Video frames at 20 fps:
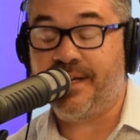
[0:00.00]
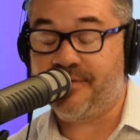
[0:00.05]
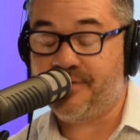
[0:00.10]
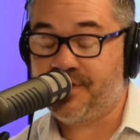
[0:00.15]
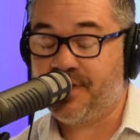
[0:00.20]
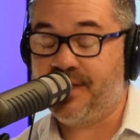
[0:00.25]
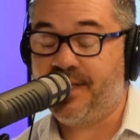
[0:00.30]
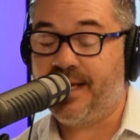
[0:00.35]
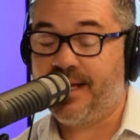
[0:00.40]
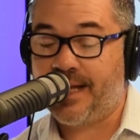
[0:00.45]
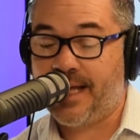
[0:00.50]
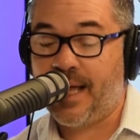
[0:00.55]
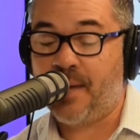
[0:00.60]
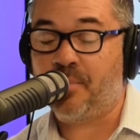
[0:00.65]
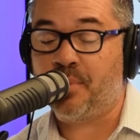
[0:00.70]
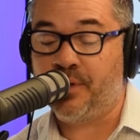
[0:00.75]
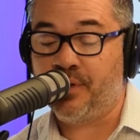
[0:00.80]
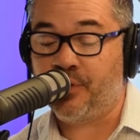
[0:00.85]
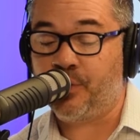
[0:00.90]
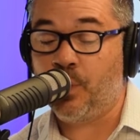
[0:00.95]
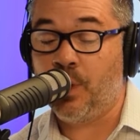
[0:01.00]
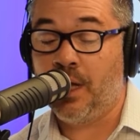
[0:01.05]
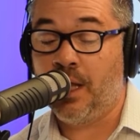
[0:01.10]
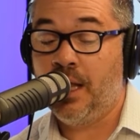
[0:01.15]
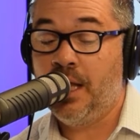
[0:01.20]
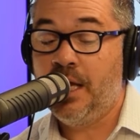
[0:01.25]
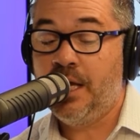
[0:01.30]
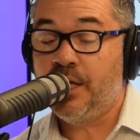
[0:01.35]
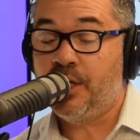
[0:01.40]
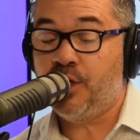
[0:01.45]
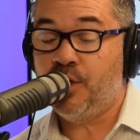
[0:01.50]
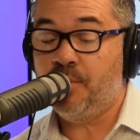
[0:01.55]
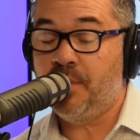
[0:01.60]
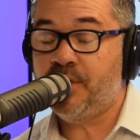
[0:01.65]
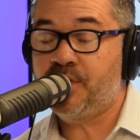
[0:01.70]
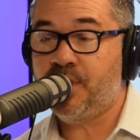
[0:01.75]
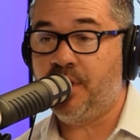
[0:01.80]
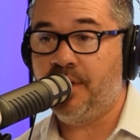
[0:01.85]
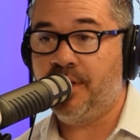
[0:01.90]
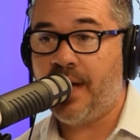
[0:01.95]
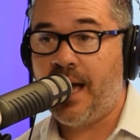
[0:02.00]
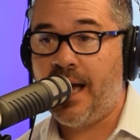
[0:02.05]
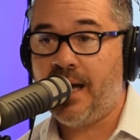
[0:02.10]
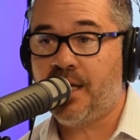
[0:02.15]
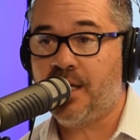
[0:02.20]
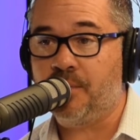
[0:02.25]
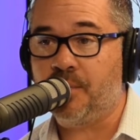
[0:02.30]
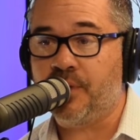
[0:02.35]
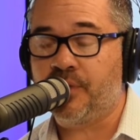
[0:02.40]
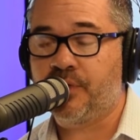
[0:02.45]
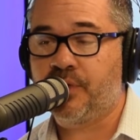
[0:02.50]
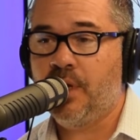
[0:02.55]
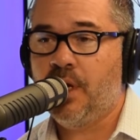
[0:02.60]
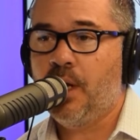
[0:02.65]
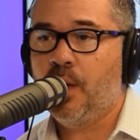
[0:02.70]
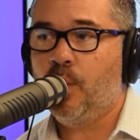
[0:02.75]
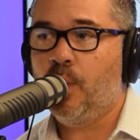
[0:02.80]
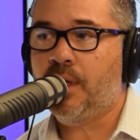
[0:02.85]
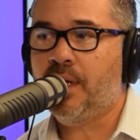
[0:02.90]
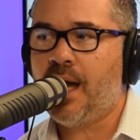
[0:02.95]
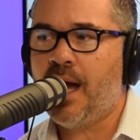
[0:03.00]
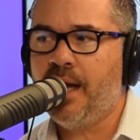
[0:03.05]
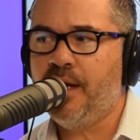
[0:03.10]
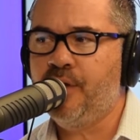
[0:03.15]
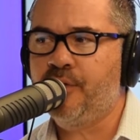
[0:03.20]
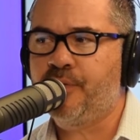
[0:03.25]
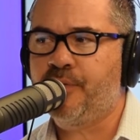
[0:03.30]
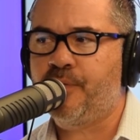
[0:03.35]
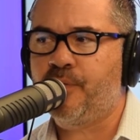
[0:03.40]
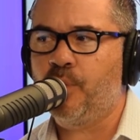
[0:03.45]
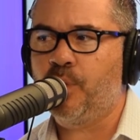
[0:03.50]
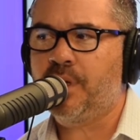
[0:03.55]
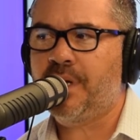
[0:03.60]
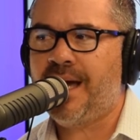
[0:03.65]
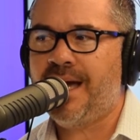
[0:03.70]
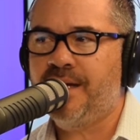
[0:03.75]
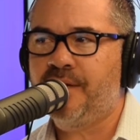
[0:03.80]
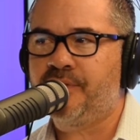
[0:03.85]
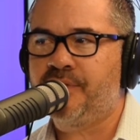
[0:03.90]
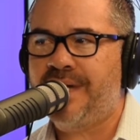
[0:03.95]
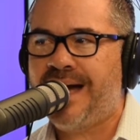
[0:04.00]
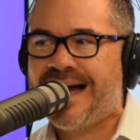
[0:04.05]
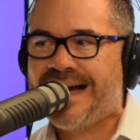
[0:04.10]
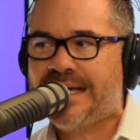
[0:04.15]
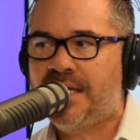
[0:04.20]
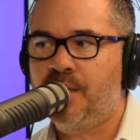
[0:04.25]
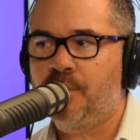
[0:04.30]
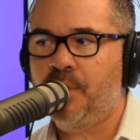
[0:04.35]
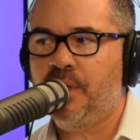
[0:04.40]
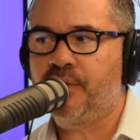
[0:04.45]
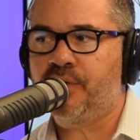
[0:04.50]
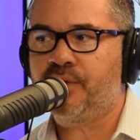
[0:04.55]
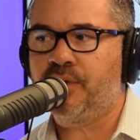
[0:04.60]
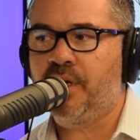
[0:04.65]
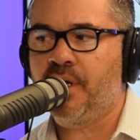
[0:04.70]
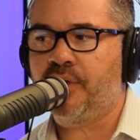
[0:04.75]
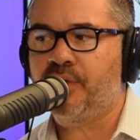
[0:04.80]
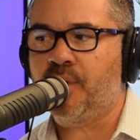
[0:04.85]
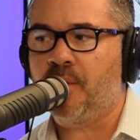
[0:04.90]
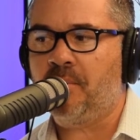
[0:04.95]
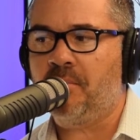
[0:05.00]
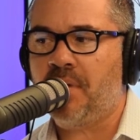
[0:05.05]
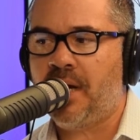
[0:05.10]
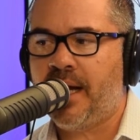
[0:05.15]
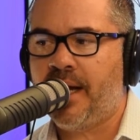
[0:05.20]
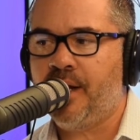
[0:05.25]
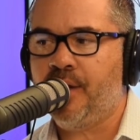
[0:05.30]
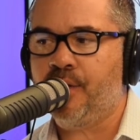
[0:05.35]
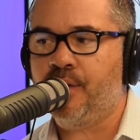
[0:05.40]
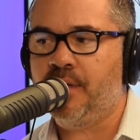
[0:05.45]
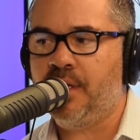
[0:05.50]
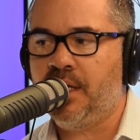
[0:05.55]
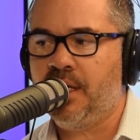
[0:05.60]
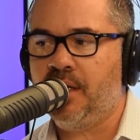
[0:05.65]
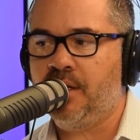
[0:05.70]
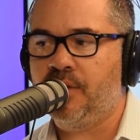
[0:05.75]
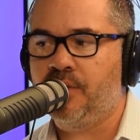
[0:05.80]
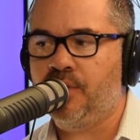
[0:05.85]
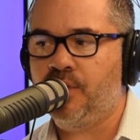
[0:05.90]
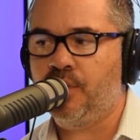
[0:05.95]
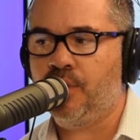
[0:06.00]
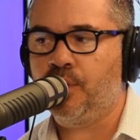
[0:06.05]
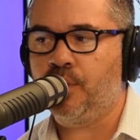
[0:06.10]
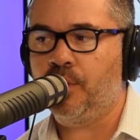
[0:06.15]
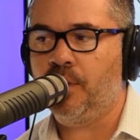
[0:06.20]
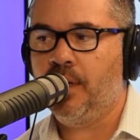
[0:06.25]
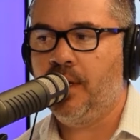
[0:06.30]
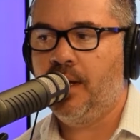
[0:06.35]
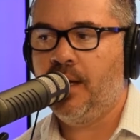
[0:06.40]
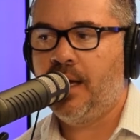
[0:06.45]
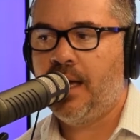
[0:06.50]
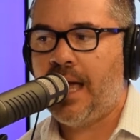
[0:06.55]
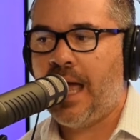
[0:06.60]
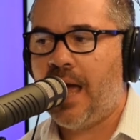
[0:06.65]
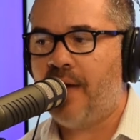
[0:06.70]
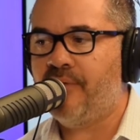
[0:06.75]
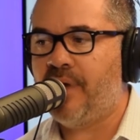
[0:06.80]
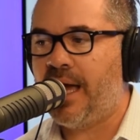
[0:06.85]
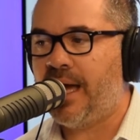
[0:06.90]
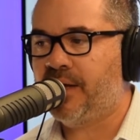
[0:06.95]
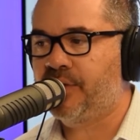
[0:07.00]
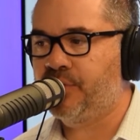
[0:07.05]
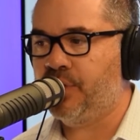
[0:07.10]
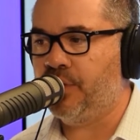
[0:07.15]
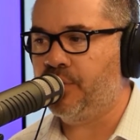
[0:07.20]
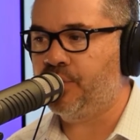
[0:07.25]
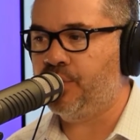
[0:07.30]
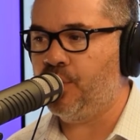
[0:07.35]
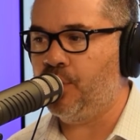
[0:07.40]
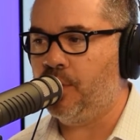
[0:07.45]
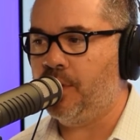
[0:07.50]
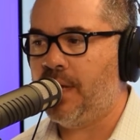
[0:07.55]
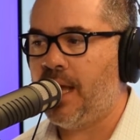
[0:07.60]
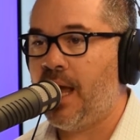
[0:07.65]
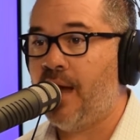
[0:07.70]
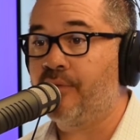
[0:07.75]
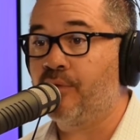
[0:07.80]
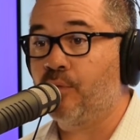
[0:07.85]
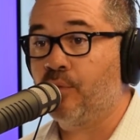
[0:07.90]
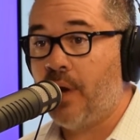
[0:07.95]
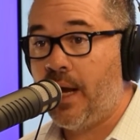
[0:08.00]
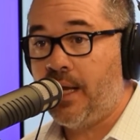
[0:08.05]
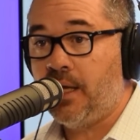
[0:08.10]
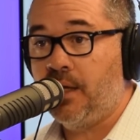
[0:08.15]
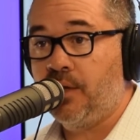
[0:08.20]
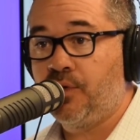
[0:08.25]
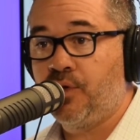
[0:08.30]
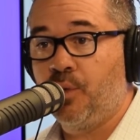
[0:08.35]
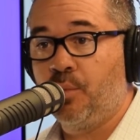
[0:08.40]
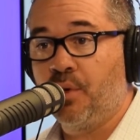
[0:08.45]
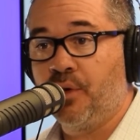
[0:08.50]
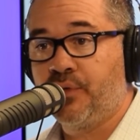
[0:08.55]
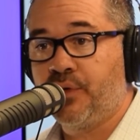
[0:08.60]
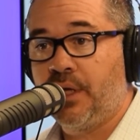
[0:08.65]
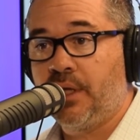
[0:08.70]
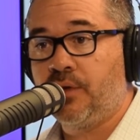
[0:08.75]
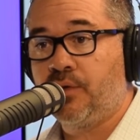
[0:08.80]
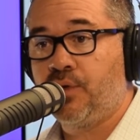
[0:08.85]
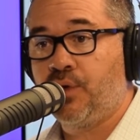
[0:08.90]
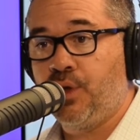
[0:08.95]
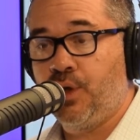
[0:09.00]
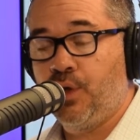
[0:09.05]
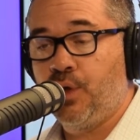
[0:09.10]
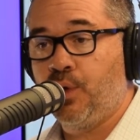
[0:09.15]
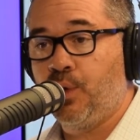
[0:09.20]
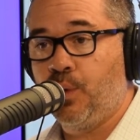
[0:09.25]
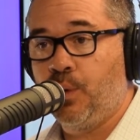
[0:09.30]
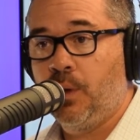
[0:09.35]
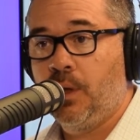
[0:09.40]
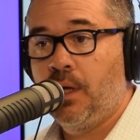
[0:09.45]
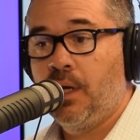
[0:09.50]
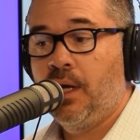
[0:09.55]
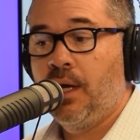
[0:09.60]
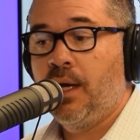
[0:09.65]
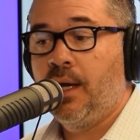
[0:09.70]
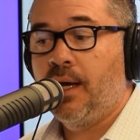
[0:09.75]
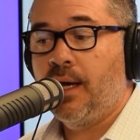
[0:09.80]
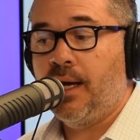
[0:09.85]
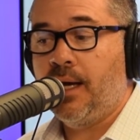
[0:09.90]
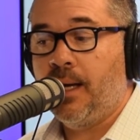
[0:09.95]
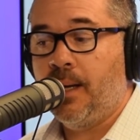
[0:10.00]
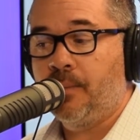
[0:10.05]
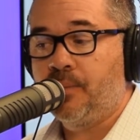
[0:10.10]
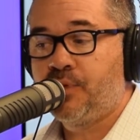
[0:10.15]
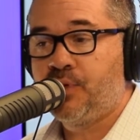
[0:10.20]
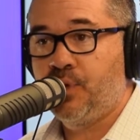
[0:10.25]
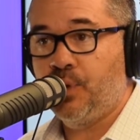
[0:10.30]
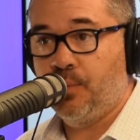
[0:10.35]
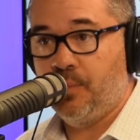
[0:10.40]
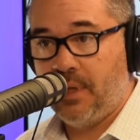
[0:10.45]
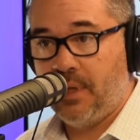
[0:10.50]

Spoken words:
I've seen that happen as well. You mentioned documents. What kind of documents does a buyer need to have access to and have ready to present to you to